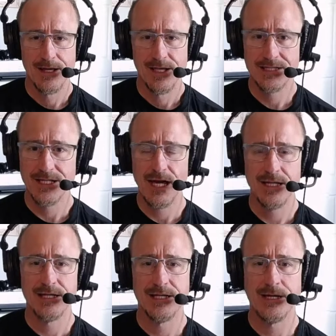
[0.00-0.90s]
Is
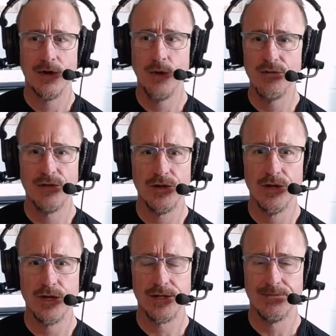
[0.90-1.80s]
God going to
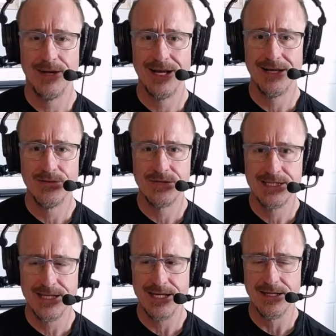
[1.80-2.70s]
overlook my own
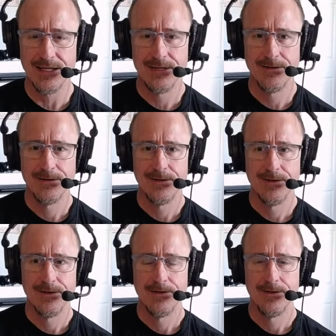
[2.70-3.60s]
sin?
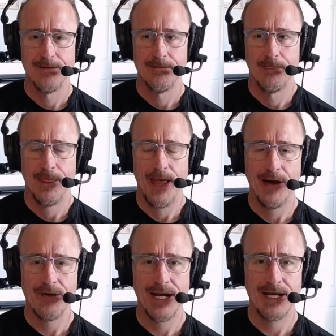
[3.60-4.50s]
How
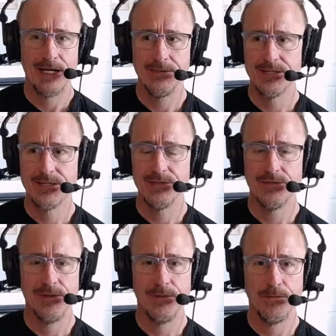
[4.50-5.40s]
can I come
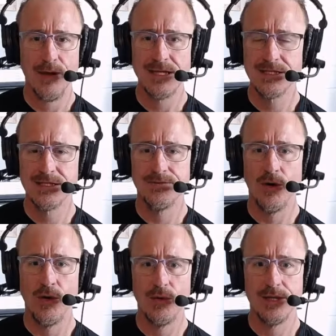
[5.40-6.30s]
into the presence of
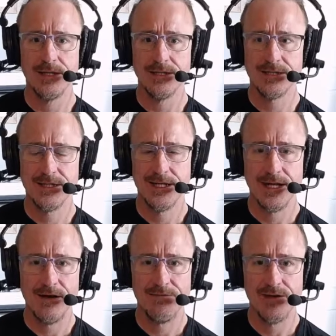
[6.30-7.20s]
holiness and
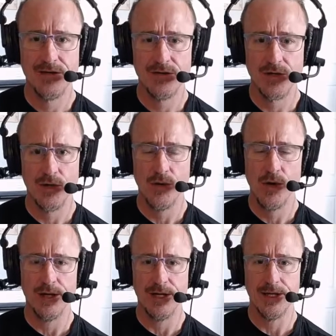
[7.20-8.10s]
not feel
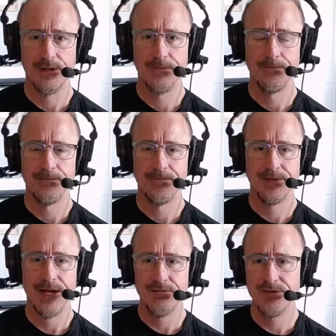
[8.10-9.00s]
corroded,
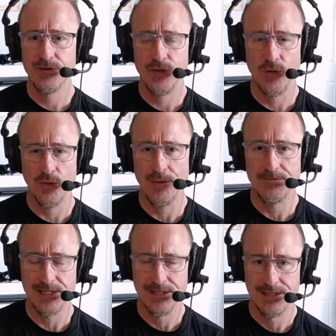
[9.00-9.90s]
not feel
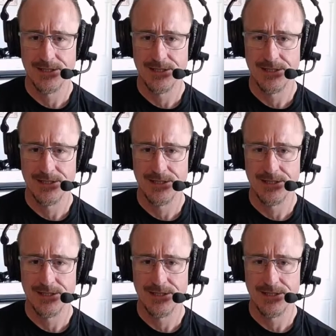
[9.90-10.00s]
corrupted?